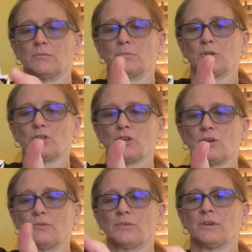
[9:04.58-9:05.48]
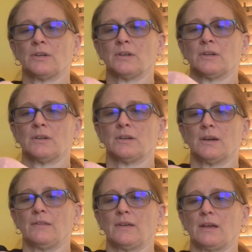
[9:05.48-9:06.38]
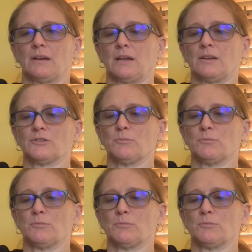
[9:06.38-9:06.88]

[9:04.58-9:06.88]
push off, and that allows